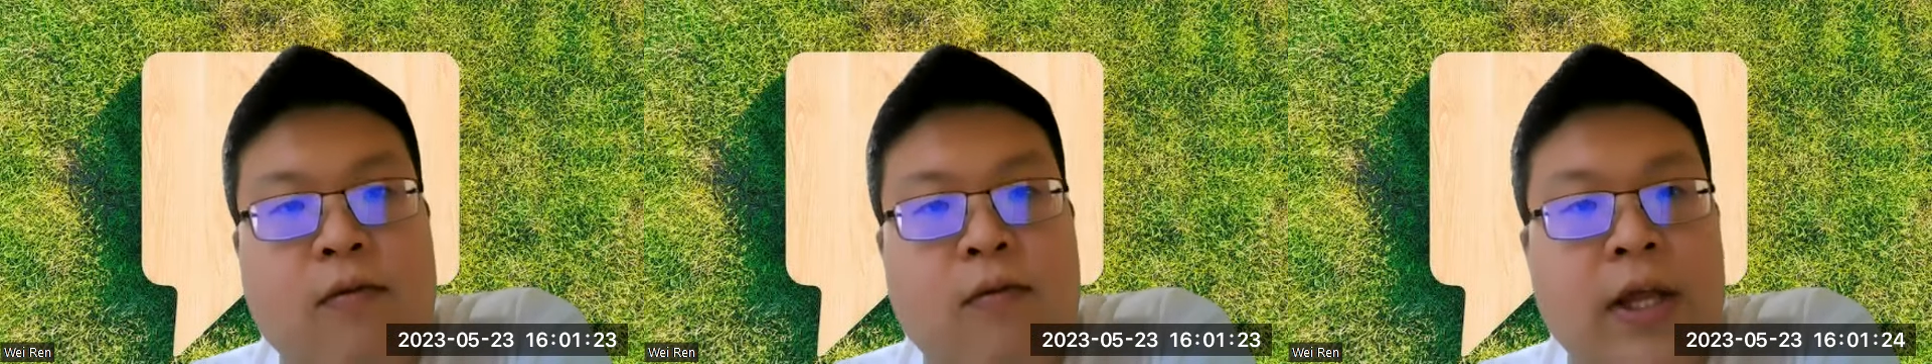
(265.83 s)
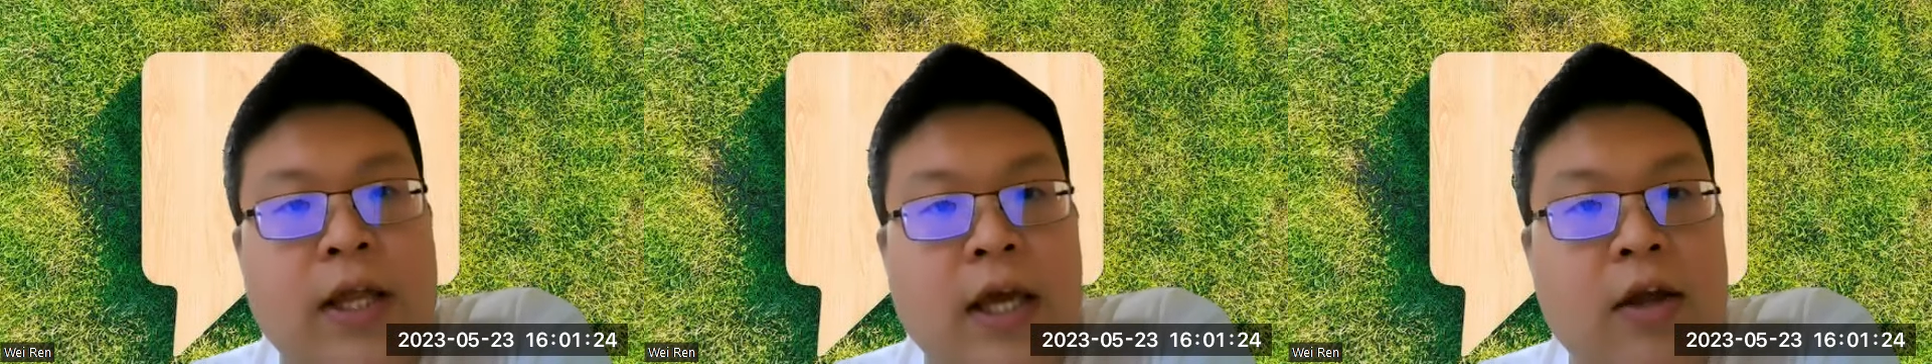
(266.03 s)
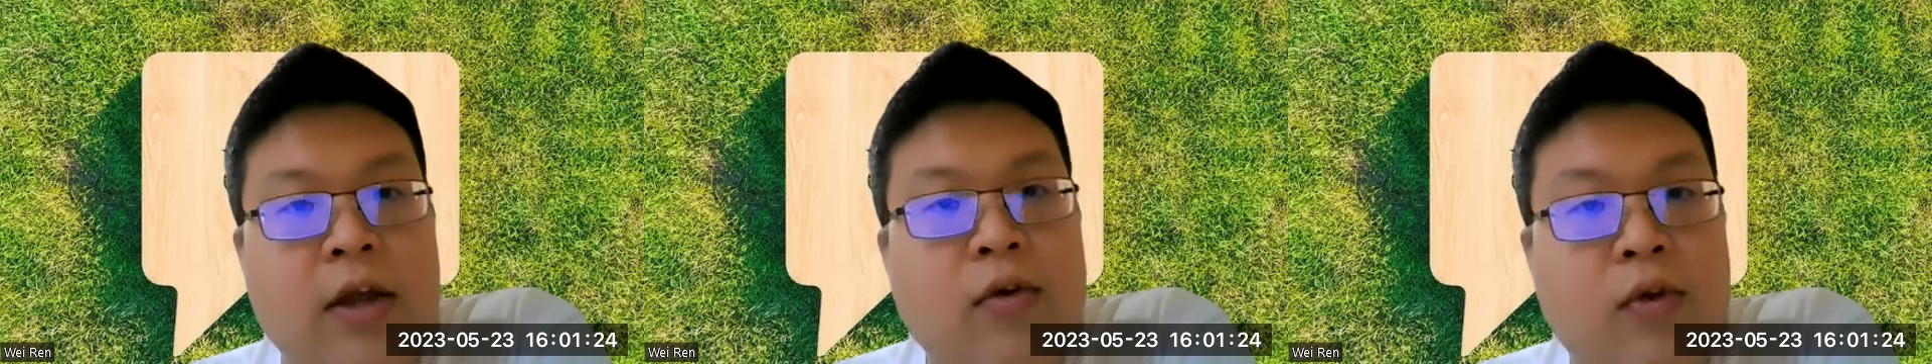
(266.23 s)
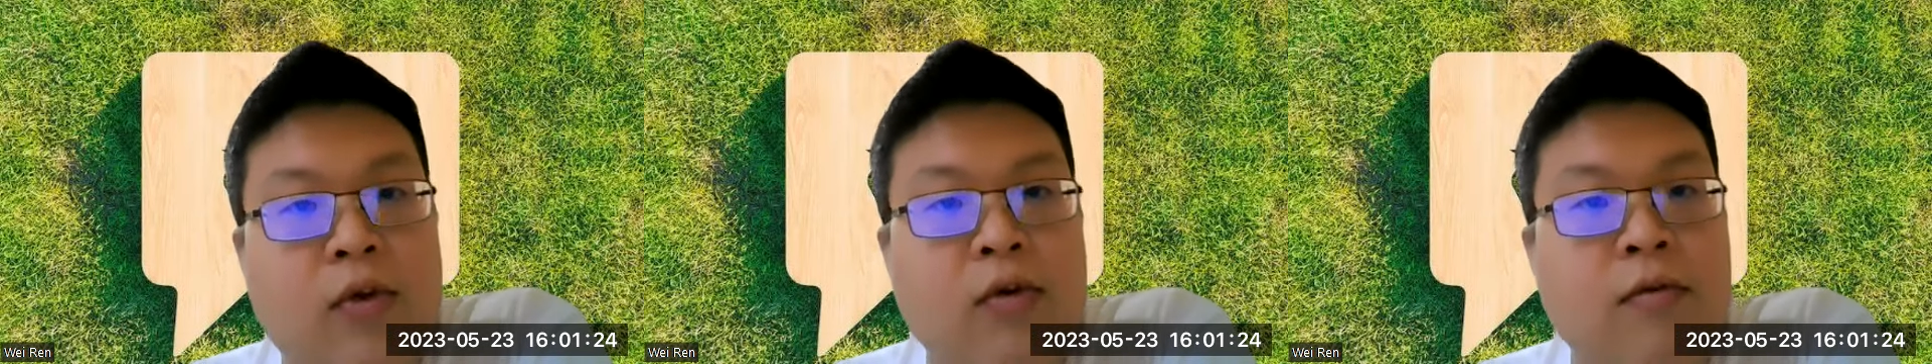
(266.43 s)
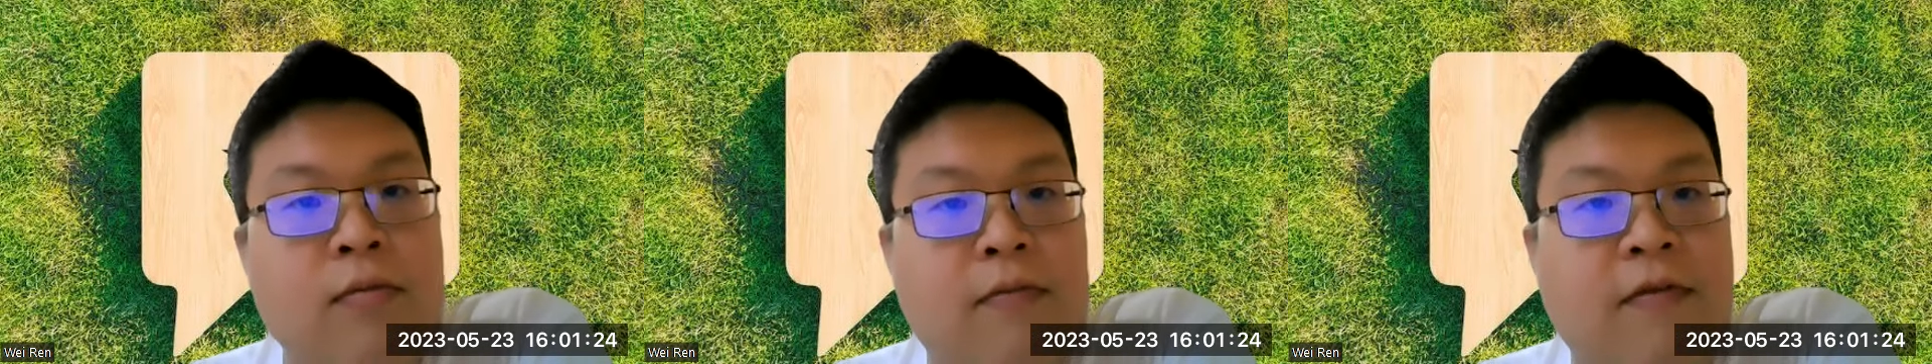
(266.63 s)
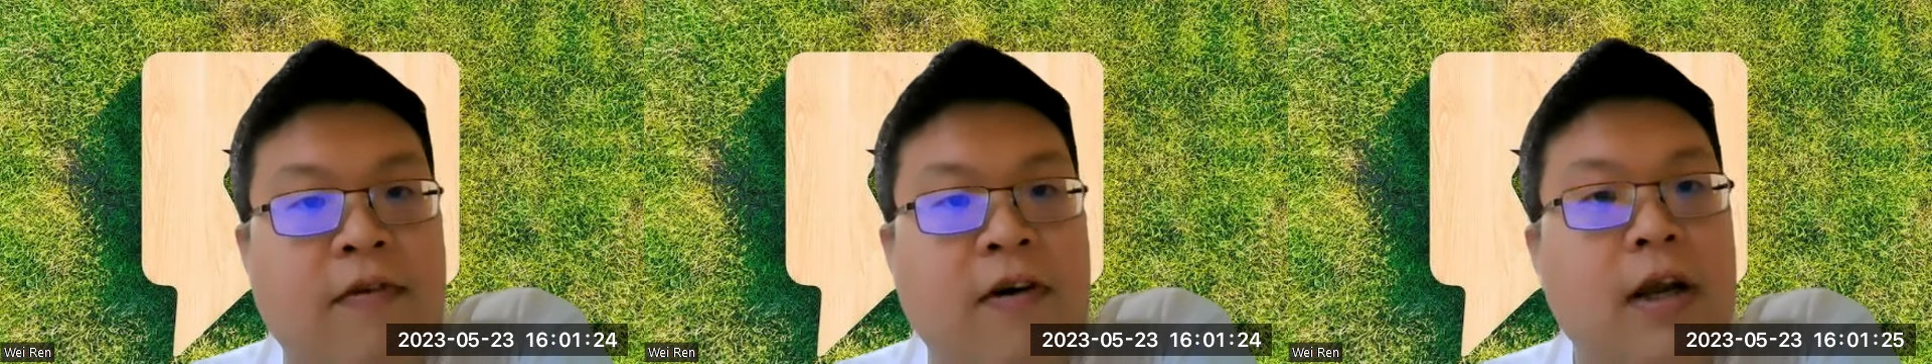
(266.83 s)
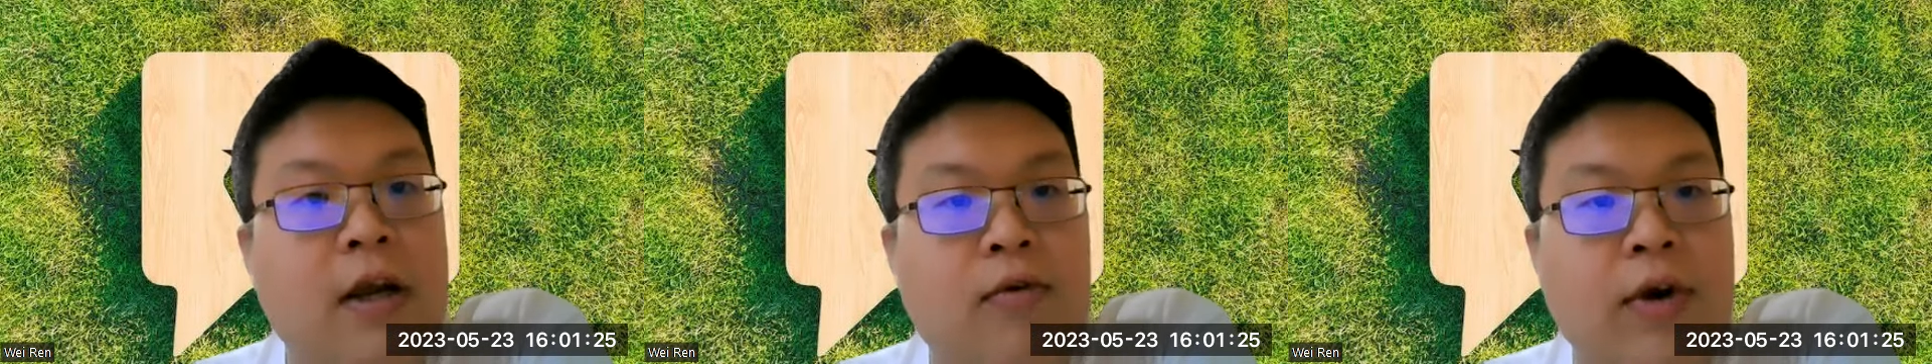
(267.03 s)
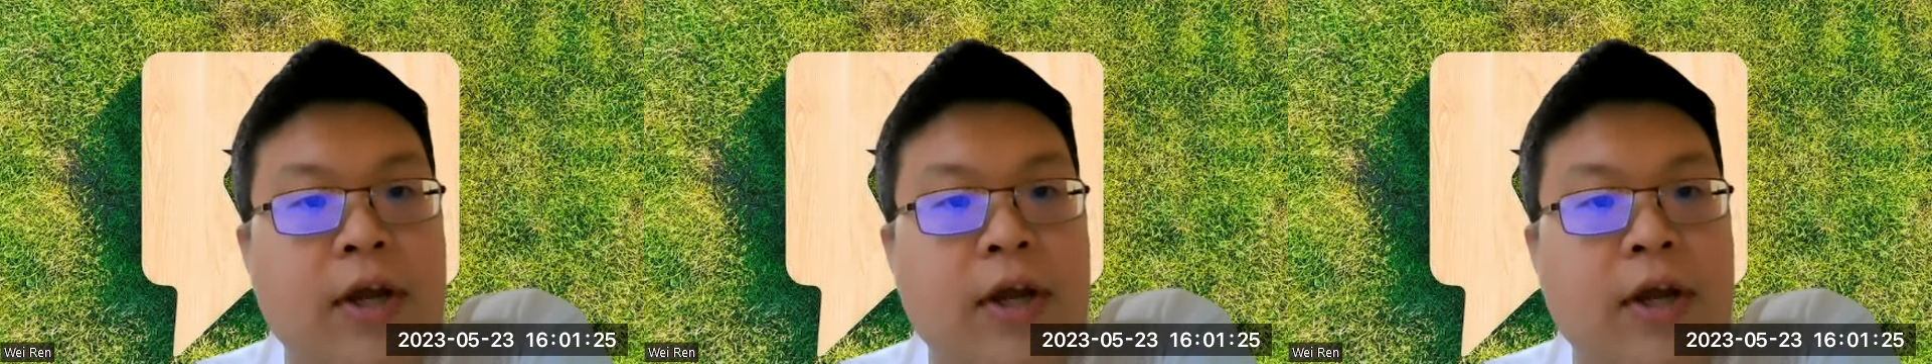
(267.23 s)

we need to do further